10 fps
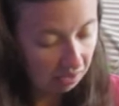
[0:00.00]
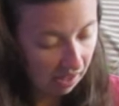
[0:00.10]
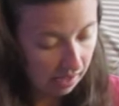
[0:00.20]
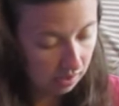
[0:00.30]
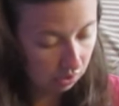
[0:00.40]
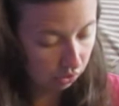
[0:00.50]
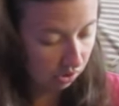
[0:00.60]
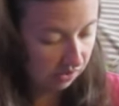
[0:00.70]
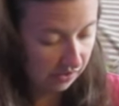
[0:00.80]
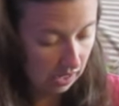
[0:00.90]
That
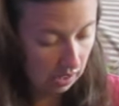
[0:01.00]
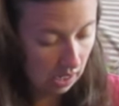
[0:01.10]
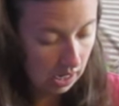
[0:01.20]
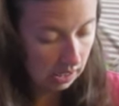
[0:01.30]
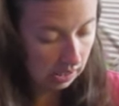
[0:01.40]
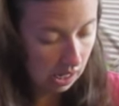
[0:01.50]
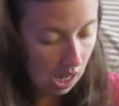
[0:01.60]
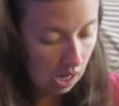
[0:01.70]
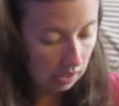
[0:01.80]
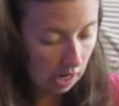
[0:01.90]
looks very nice.
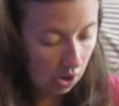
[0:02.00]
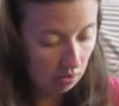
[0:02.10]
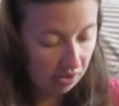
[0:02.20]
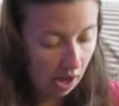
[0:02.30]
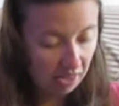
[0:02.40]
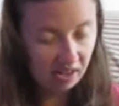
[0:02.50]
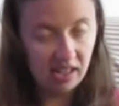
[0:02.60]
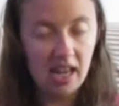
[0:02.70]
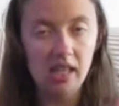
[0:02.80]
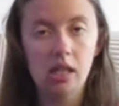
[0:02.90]
Now the other
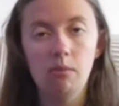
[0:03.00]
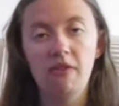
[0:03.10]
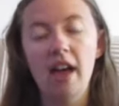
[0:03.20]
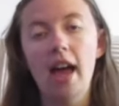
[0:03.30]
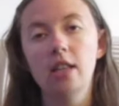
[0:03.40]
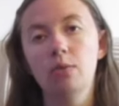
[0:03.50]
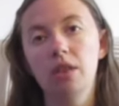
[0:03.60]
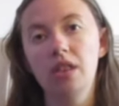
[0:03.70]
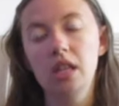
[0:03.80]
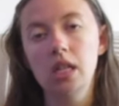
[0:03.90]
scents that we've had
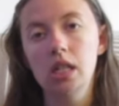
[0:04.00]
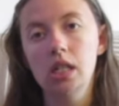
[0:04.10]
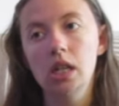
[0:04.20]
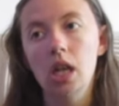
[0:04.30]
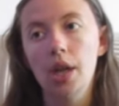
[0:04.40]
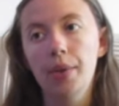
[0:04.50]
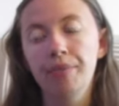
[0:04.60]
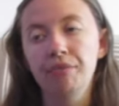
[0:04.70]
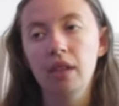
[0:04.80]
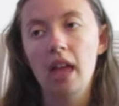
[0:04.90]
with these
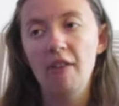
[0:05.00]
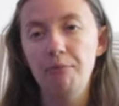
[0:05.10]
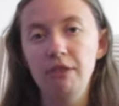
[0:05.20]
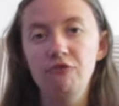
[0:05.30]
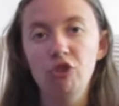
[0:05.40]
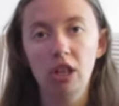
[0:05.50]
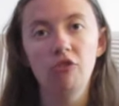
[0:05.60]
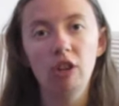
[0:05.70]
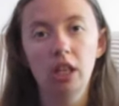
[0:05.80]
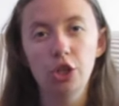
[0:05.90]
have been
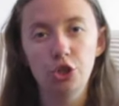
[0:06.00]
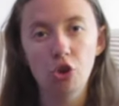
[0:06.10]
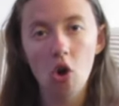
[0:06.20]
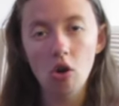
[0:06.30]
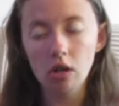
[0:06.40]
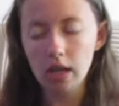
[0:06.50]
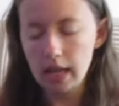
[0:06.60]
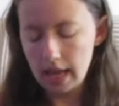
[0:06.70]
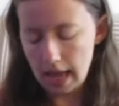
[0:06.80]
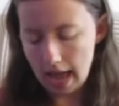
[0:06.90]
really, really strong,
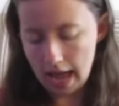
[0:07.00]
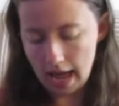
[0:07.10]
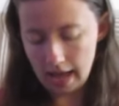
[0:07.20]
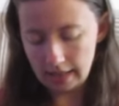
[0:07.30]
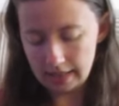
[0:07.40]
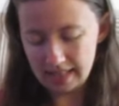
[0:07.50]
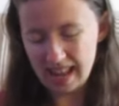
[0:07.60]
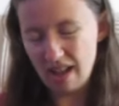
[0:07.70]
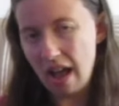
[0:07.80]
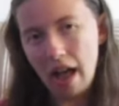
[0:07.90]
and
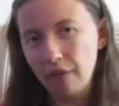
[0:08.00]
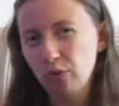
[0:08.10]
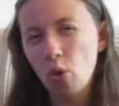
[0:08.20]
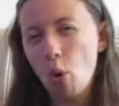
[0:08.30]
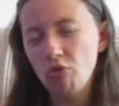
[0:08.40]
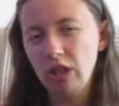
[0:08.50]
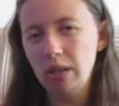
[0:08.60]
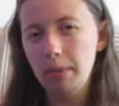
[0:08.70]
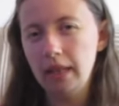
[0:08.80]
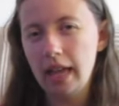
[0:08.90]
I've not
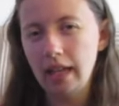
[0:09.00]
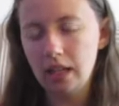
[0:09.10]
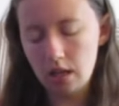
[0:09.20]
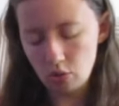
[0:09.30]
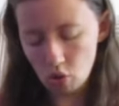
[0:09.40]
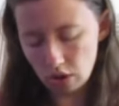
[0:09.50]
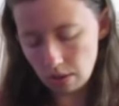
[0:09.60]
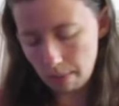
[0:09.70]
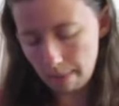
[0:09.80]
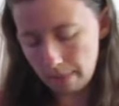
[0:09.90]
really been that keen on
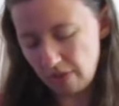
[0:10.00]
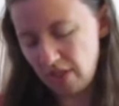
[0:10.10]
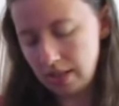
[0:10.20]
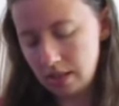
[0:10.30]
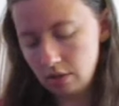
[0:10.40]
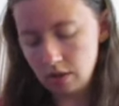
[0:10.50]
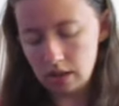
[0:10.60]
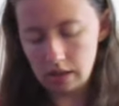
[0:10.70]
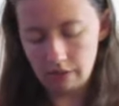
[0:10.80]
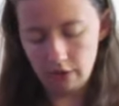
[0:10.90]
them, but this
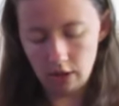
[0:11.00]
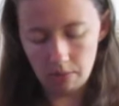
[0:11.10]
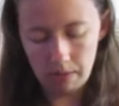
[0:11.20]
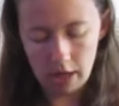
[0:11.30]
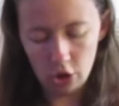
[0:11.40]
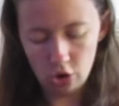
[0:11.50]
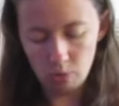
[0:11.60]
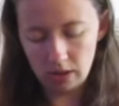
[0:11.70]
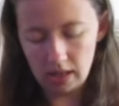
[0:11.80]
looks as if it could be a good one.